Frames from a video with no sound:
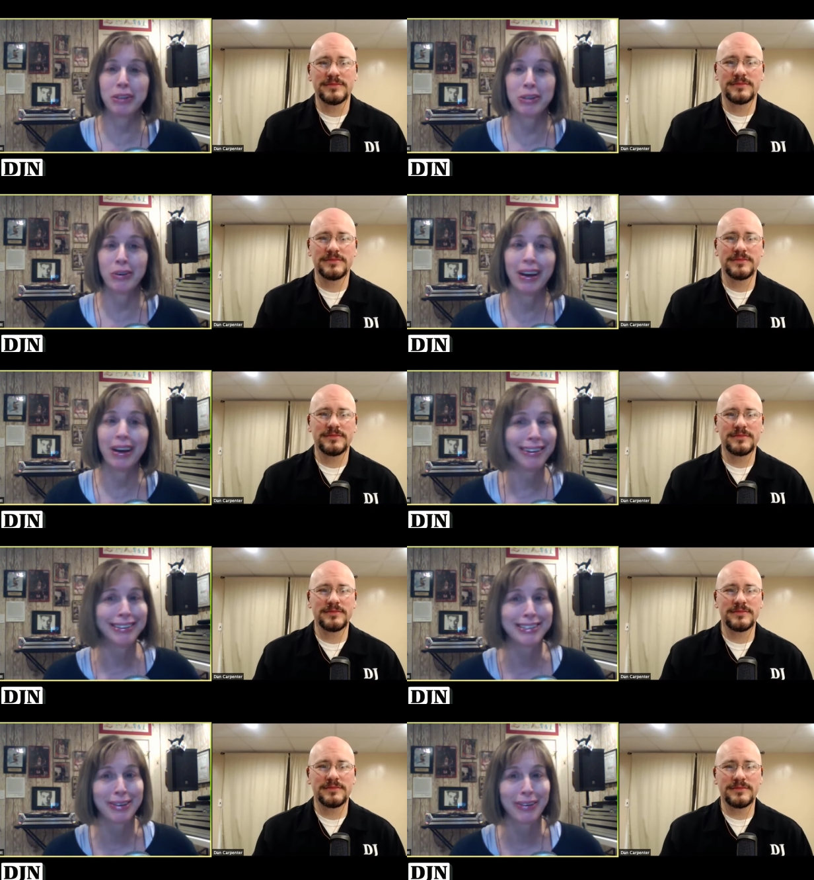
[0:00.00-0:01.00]
Speaker 1: doing it, let's
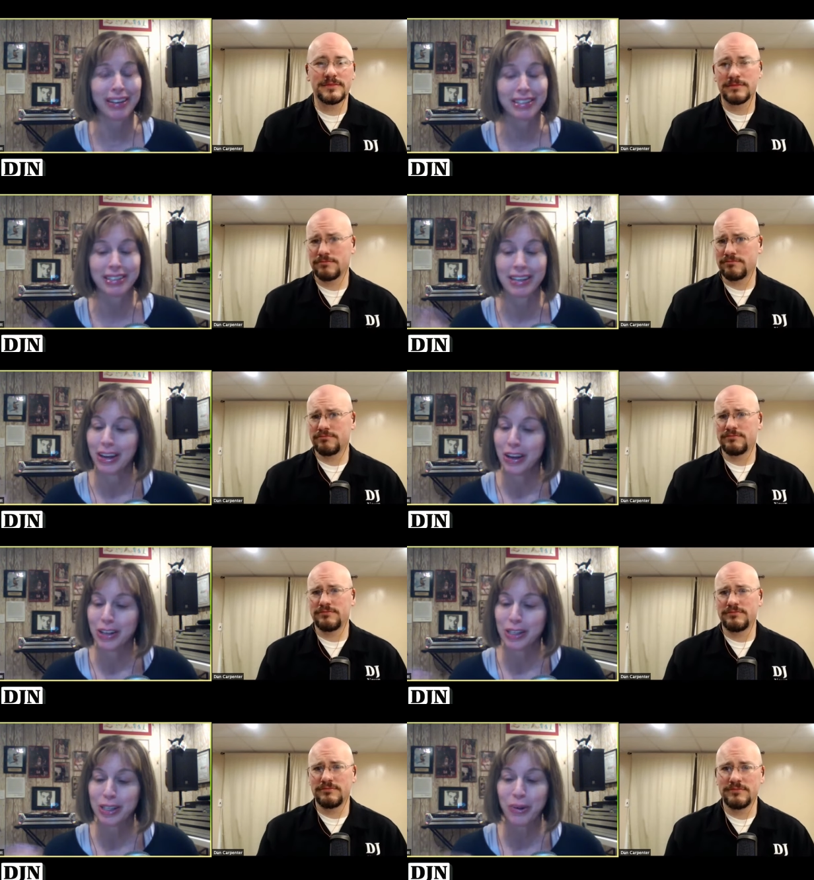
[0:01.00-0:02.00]
do it.
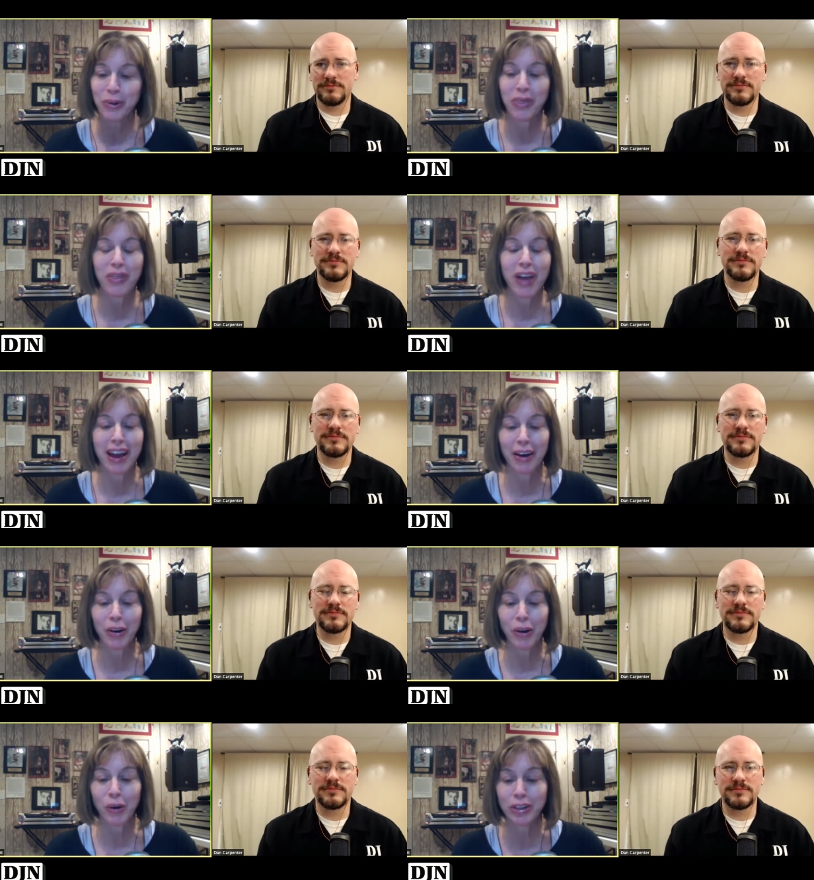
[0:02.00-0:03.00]
So they are
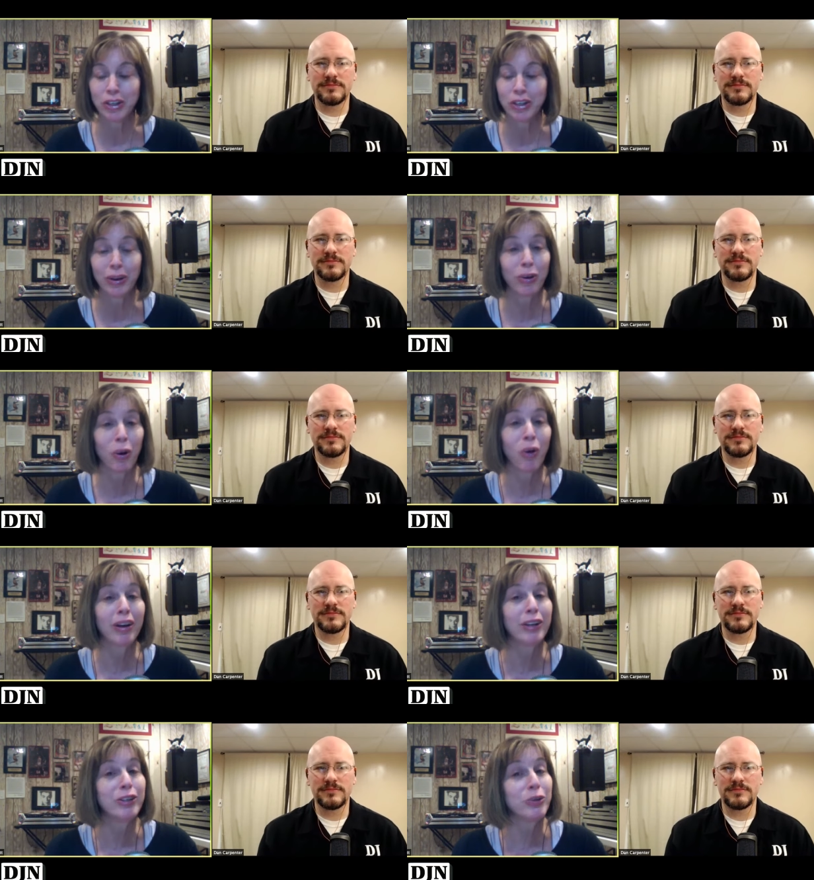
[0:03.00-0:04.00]
going to do it. They're only
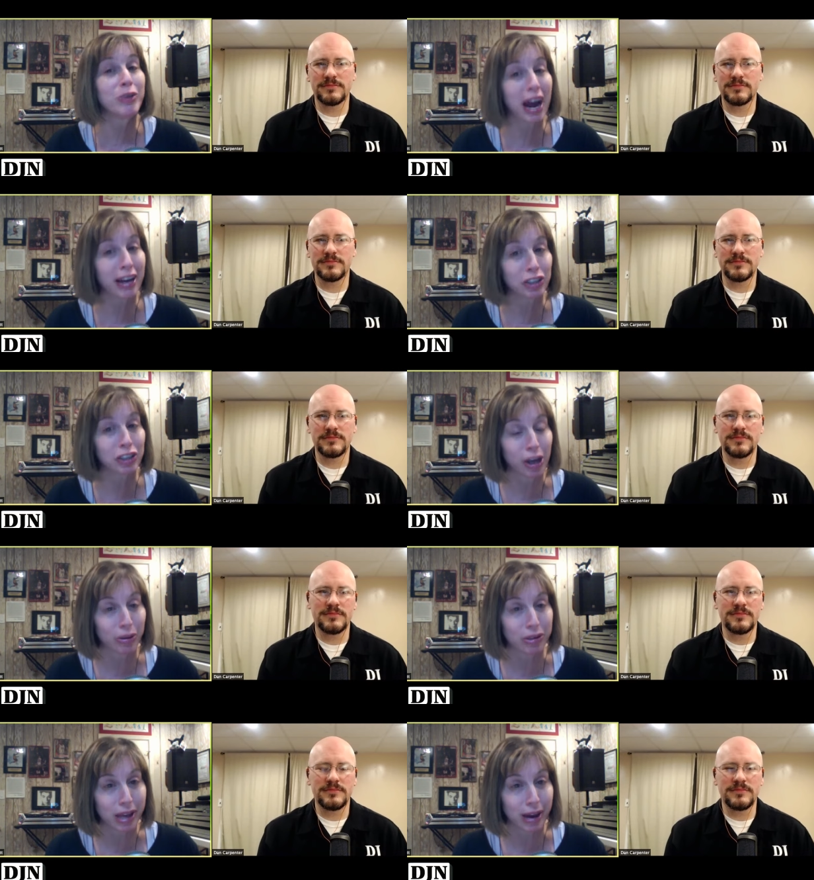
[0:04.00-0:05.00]
going to do nine
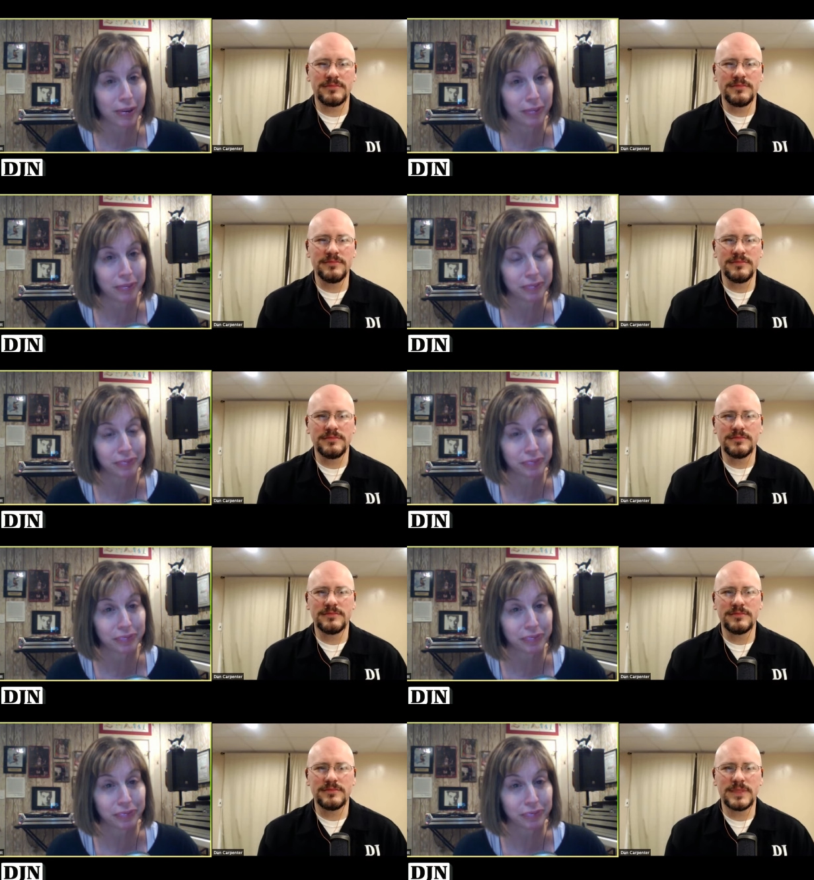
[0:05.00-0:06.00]
shows though.
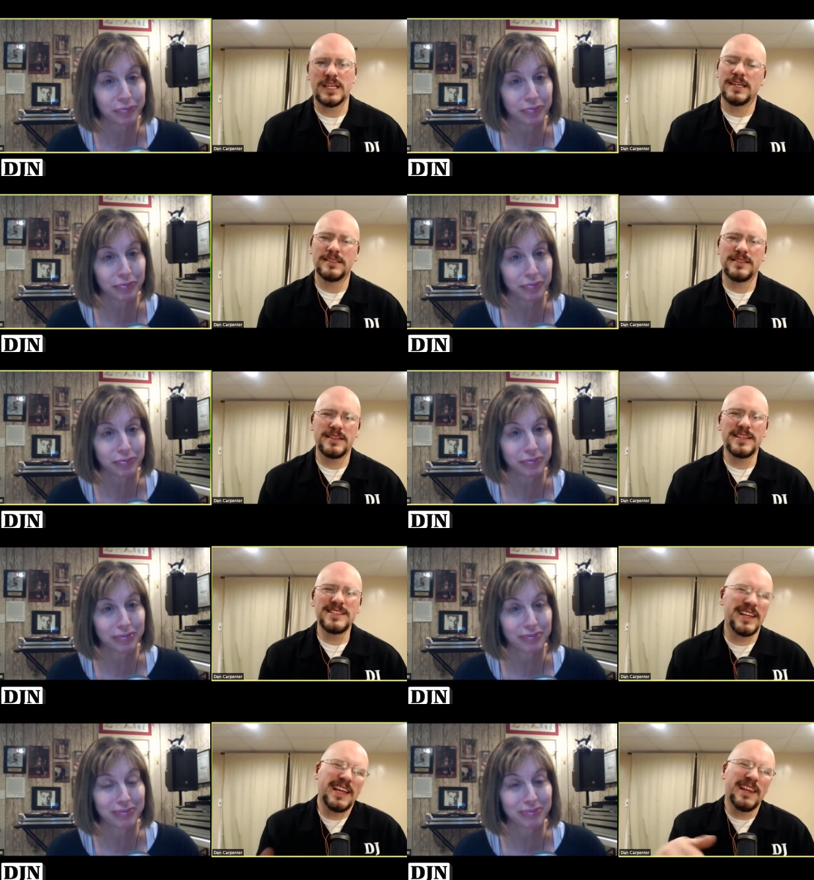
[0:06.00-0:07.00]
Speaker 2: Oh, so it's
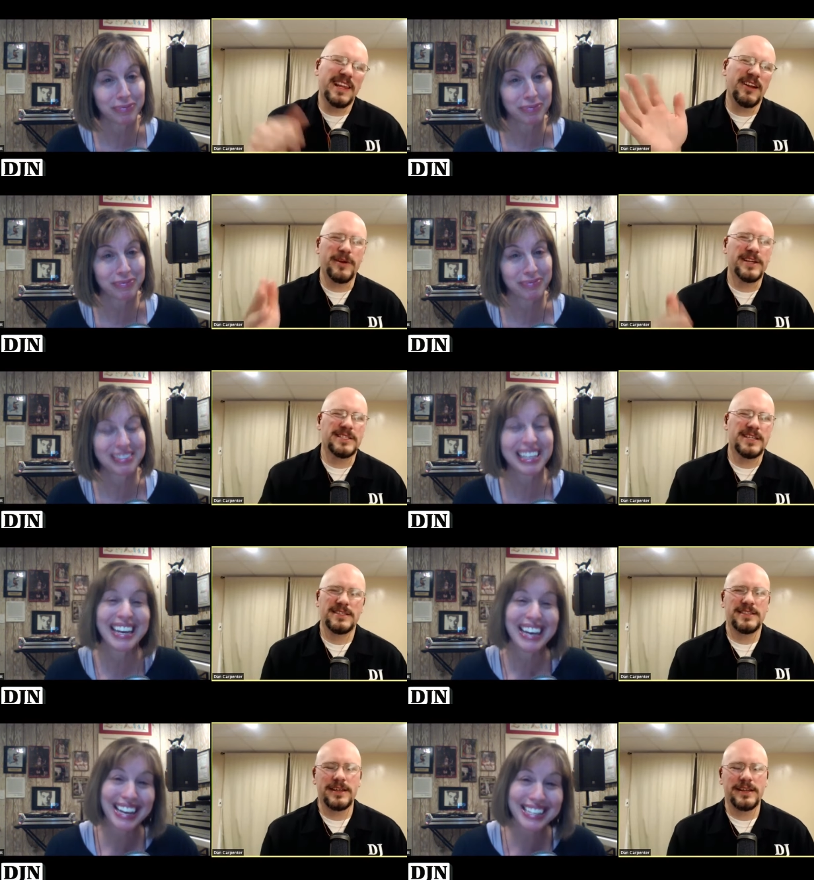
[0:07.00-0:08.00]
like a little
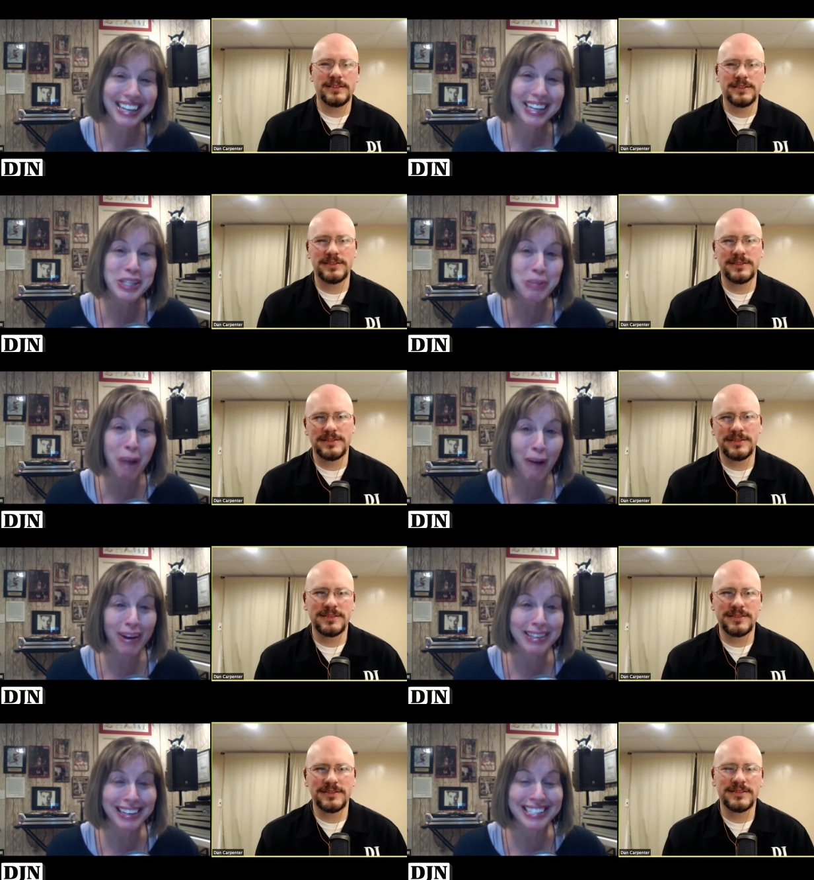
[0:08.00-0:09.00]
residency.
Speaker 1: It's like a small
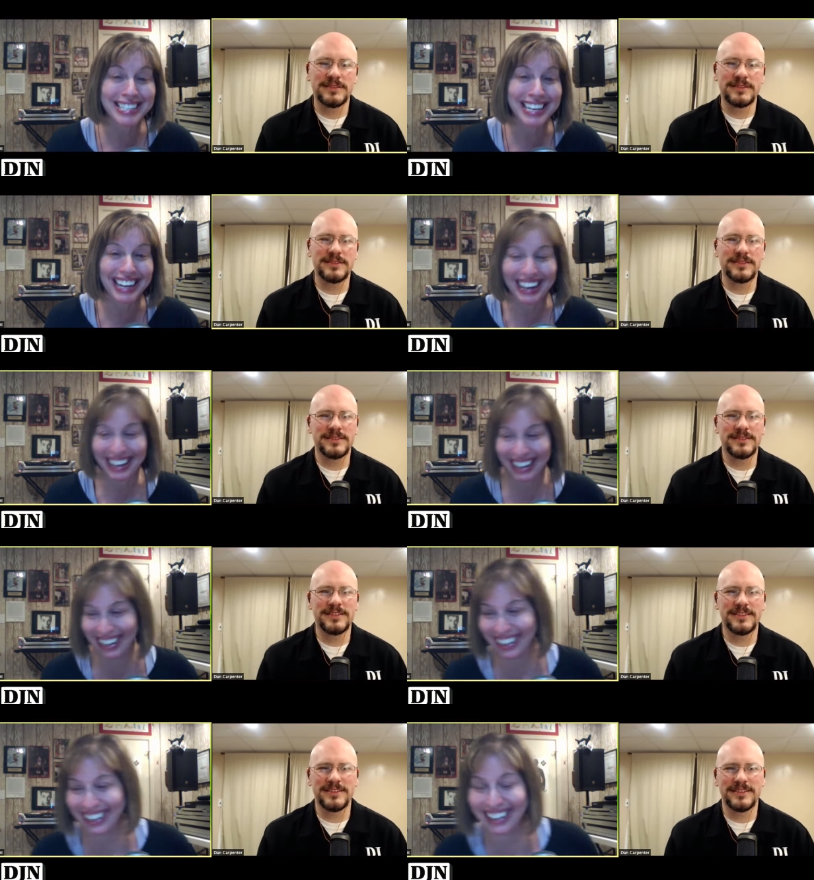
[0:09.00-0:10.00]

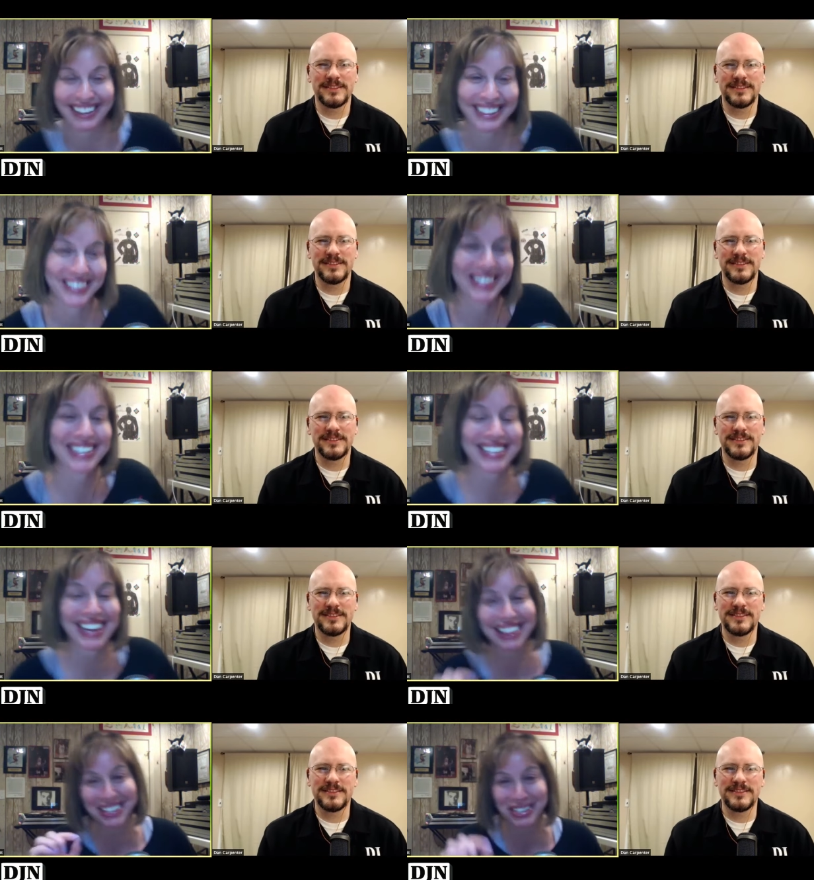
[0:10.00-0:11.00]
residency. Theirs is like
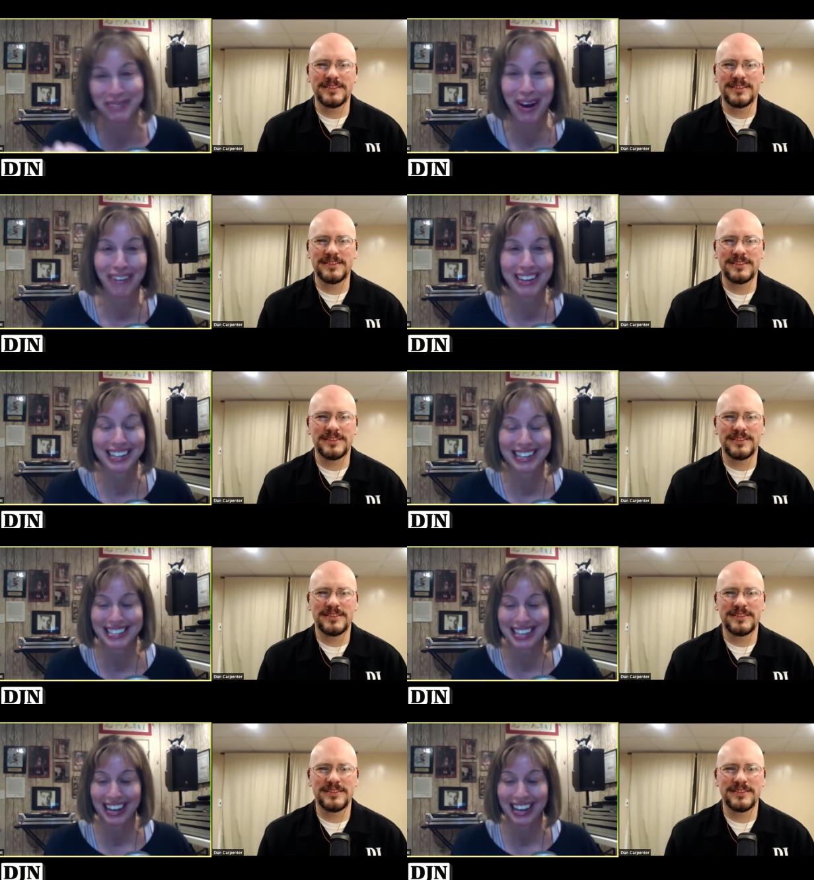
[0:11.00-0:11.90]
the small residency.